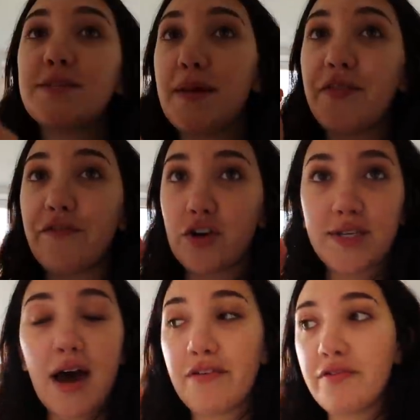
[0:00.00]
Spent the first
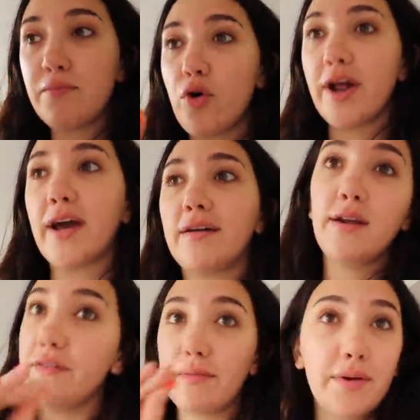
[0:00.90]
half of the morning,
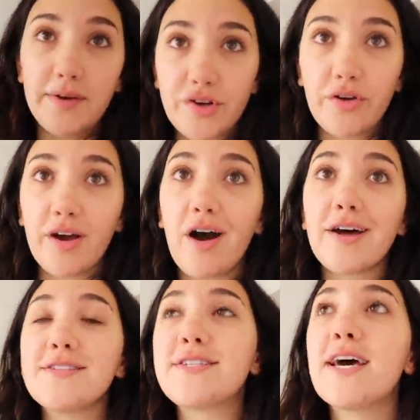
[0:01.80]
if I'm gonna be totally
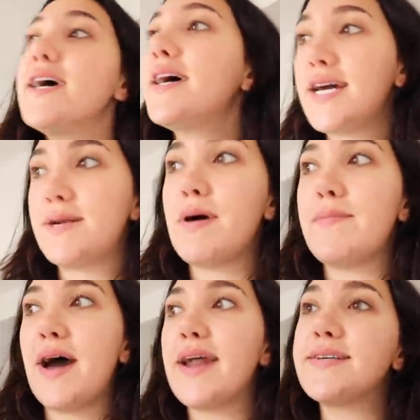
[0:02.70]
honest, in my
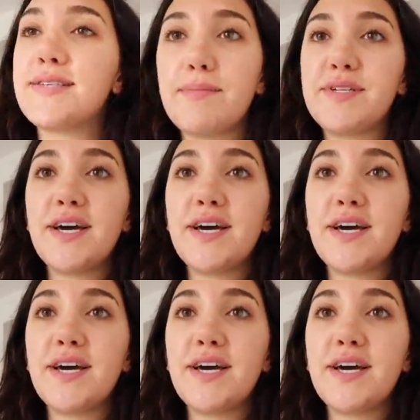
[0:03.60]
bed. I slept